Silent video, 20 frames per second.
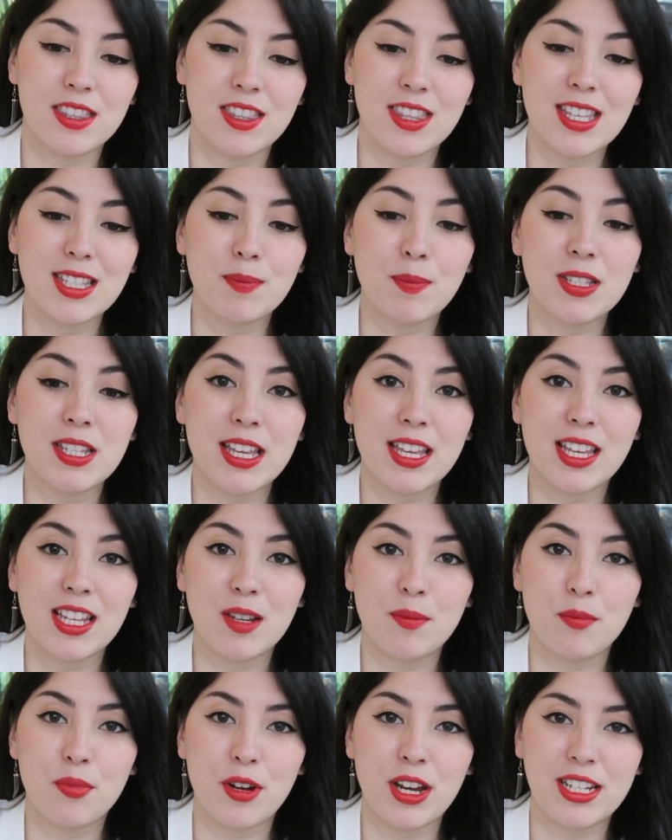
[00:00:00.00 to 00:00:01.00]
This
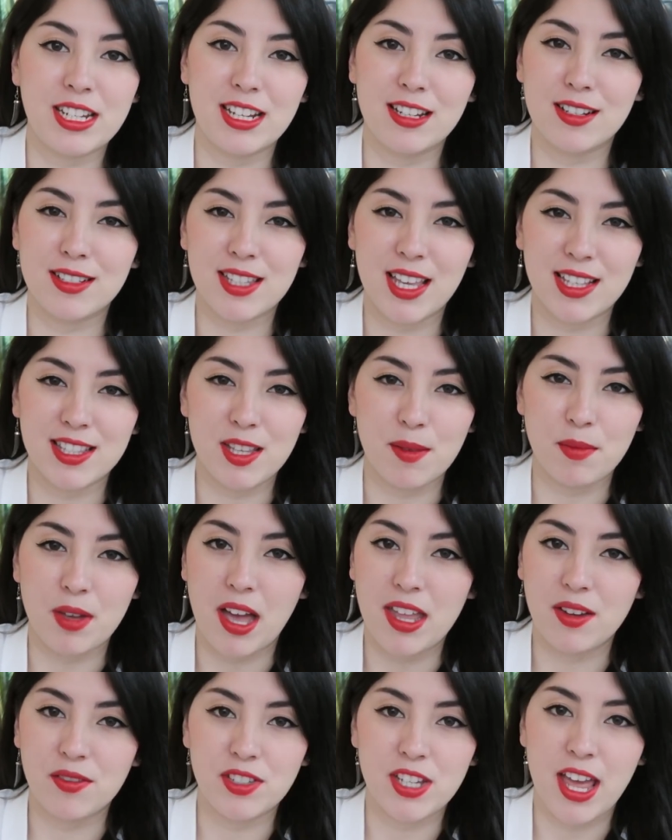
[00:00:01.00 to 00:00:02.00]
particular breed, he looks like some
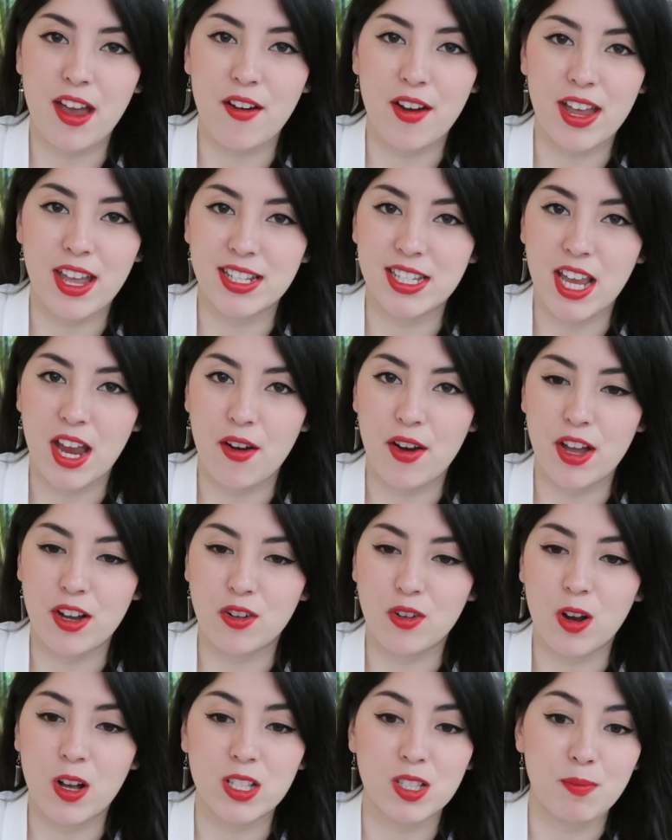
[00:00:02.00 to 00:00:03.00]
kind of terrier
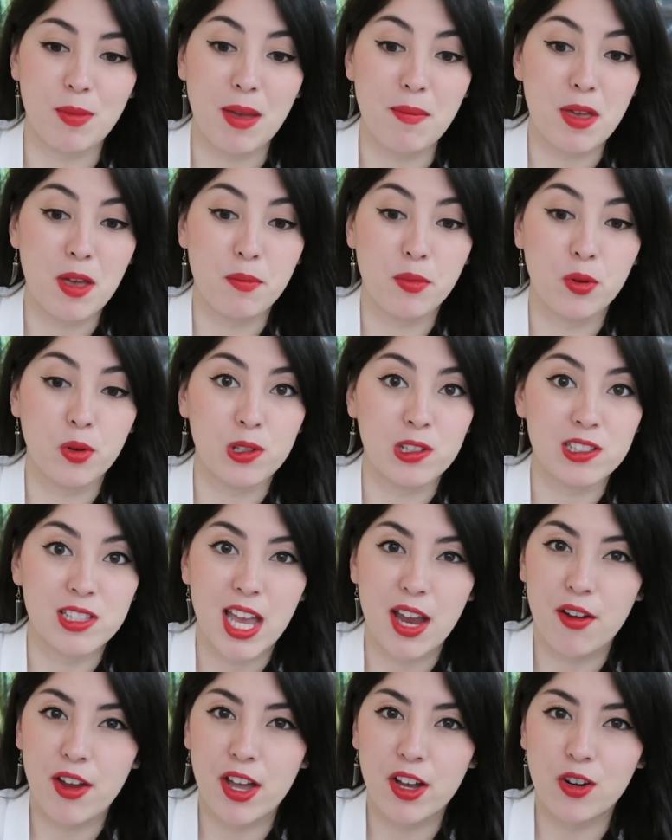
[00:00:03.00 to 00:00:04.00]
cross, maybe a poodle
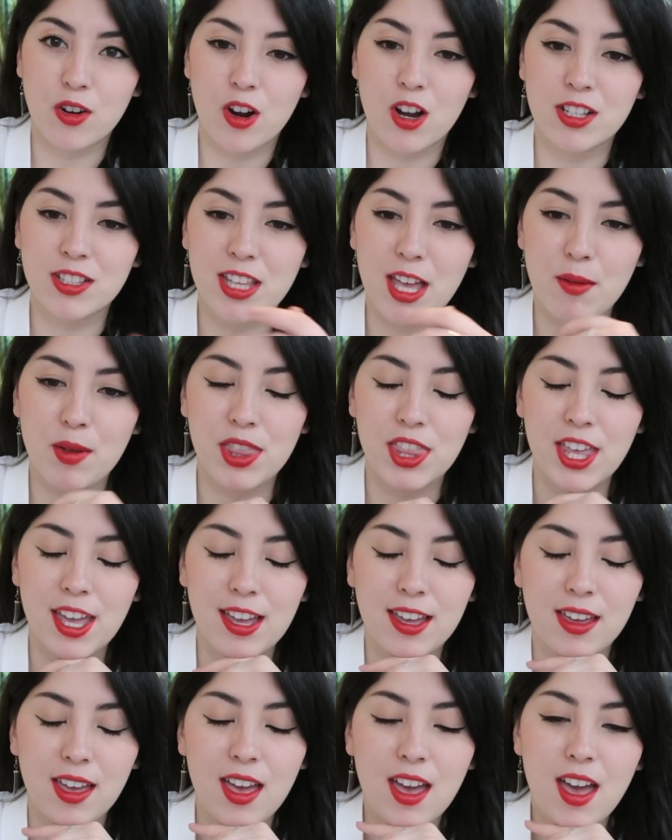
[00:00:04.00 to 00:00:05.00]
terrier cross, I would
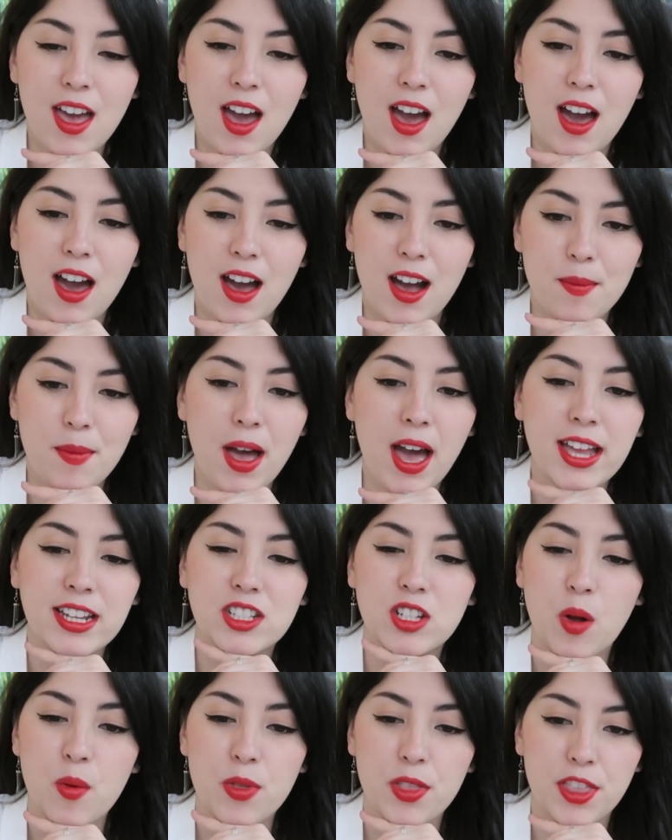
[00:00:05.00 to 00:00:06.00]
think. I
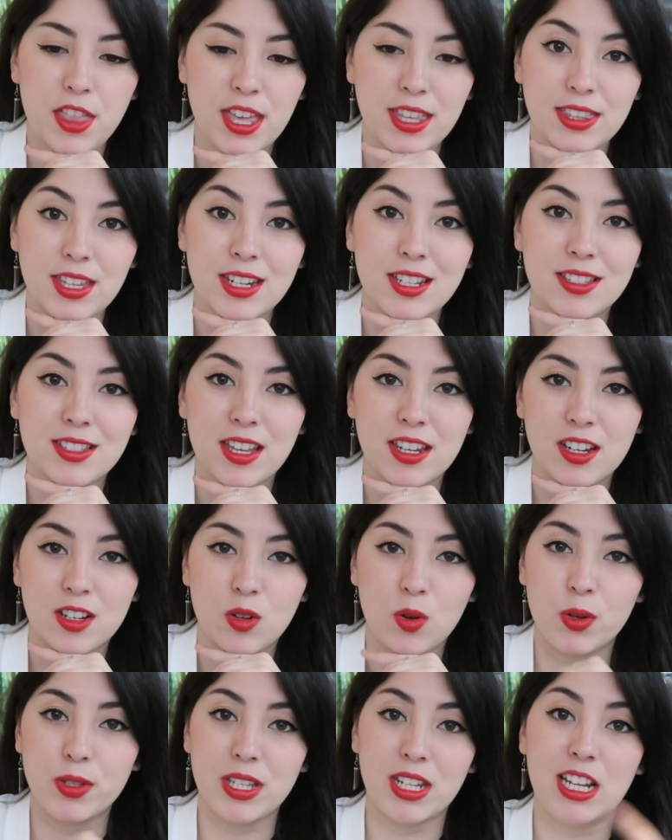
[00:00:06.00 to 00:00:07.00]
don't think that it's gonna
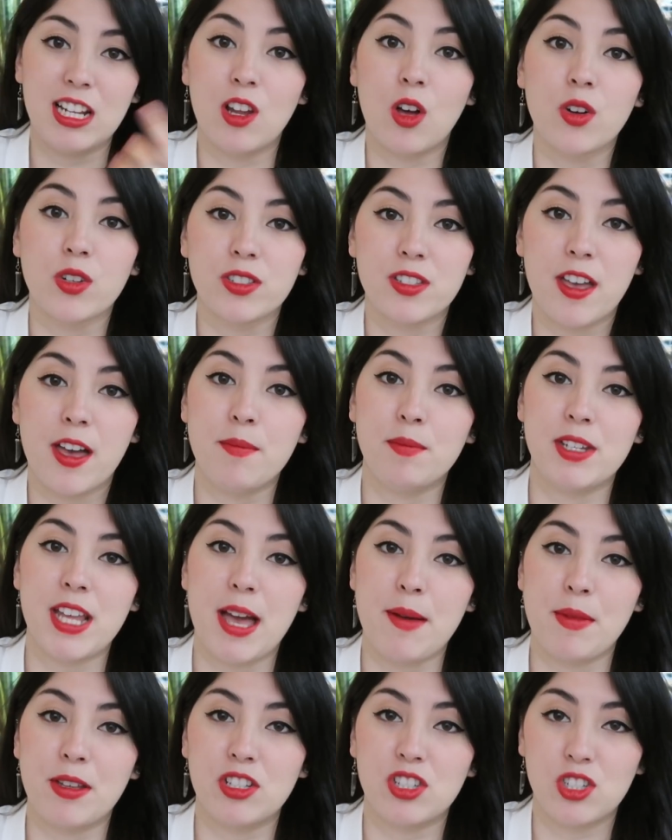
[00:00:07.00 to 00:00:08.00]
cause any long-term
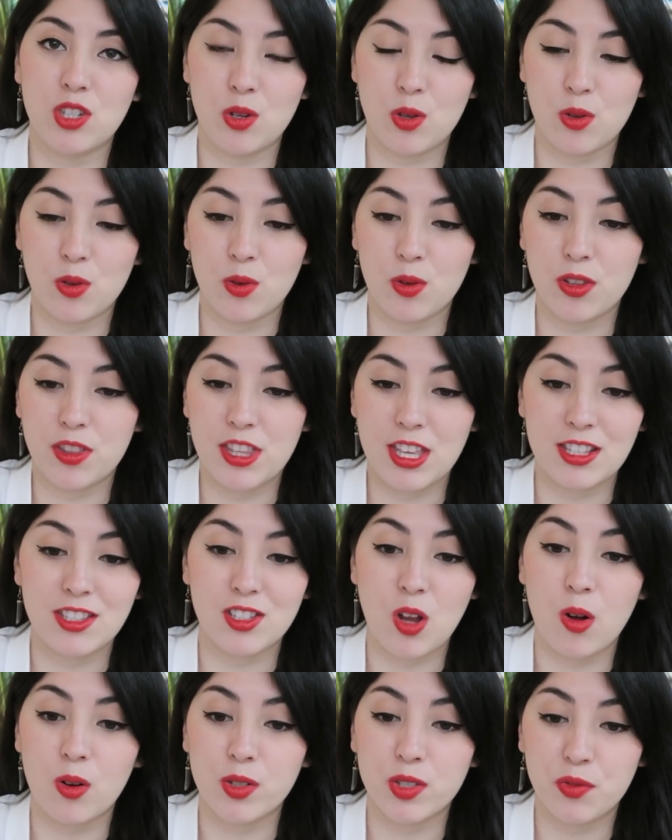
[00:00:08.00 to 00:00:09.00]
damage to this
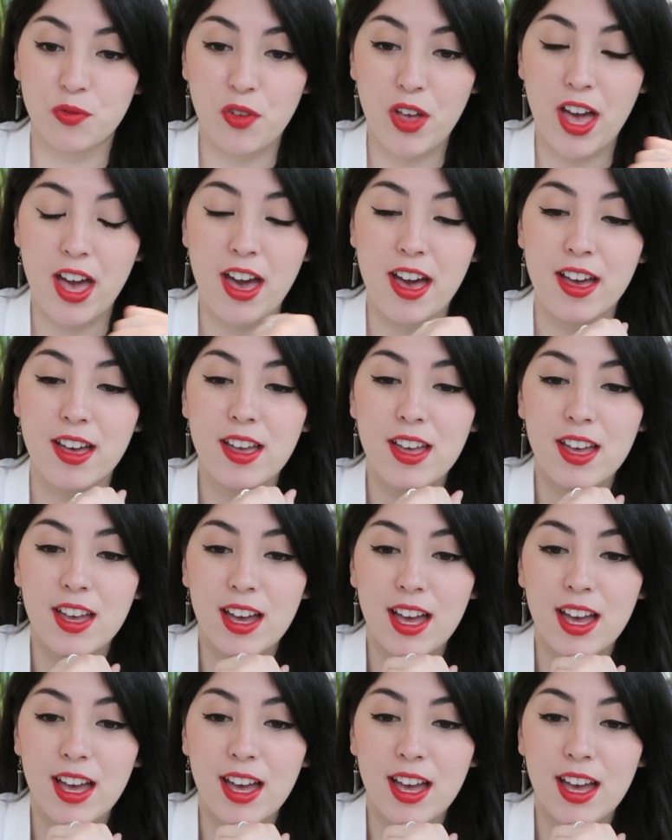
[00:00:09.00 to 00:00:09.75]
dog's fur.